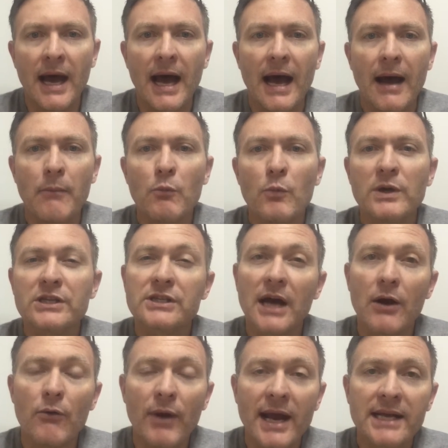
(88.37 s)
um, which
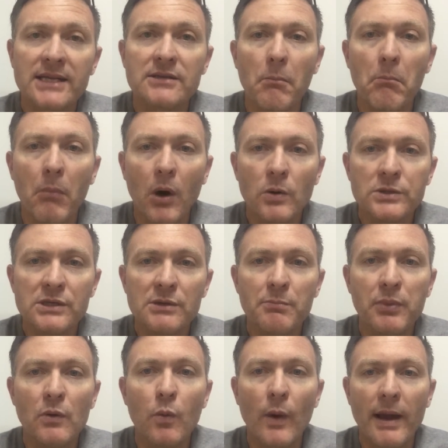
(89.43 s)
directs
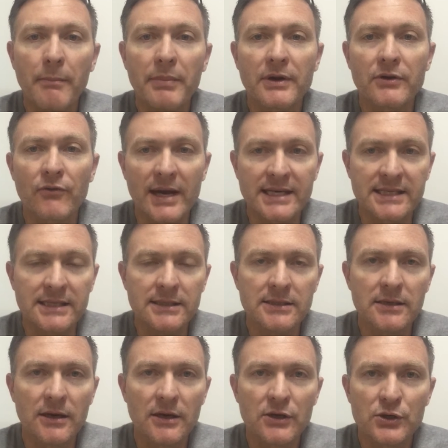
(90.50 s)
multiple web addresses
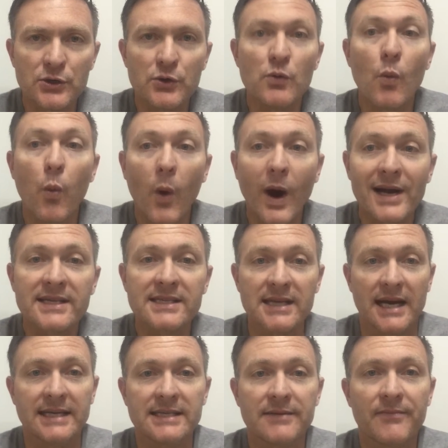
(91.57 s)
to one
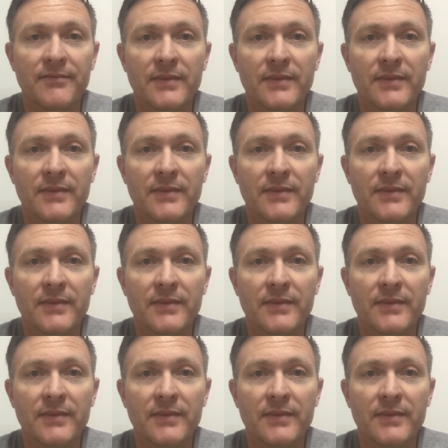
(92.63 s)
site.